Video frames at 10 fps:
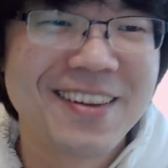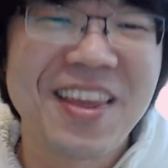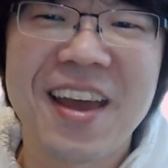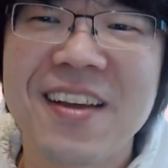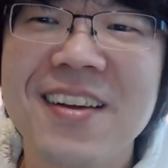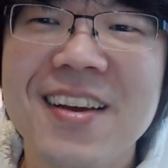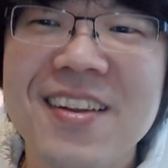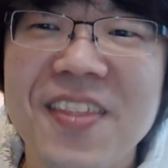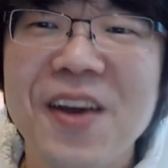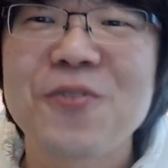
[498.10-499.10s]
yeah,
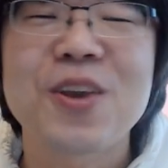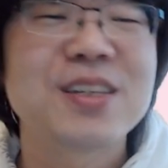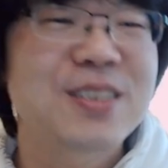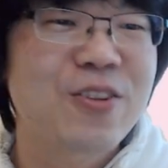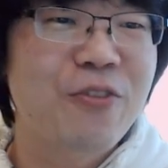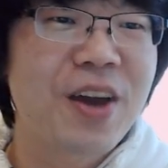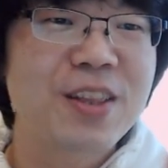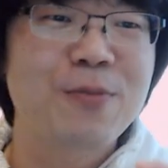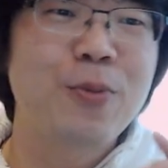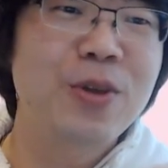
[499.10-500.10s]
now you can see the white